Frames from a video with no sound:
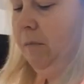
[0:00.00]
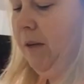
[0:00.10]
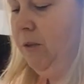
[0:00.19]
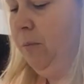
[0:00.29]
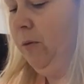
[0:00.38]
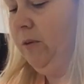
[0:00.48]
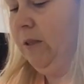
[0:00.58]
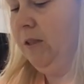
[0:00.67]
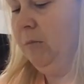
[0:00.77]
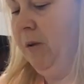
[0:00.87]
My spoon's
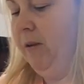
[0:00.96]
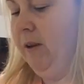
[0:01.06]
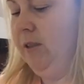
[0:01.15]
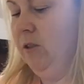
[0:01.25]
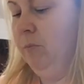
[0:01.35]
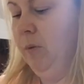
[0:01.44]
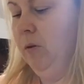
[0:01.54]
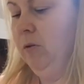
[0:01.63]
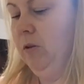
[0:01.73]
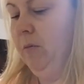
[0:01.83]
disappearing into the
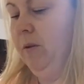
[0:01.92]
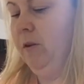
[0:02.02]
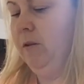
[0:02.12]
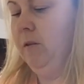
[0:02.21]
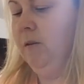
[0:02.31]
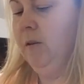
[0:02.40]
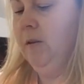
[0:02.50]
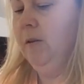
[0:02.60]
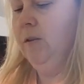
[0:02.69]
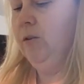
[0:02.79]
bowl, so I'm going to
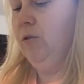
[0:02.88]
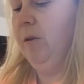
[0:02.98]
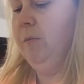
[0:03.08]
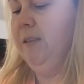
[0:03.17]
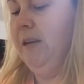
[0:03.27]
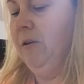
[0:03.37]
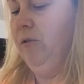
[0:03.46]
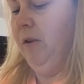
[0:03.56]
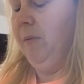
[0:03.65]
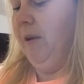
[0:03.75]
scrape the sour
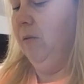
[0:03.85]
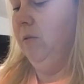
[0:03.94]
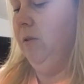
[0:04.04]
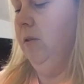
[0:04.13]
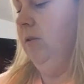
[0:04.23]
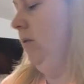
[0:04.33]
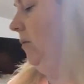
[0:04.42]
cream out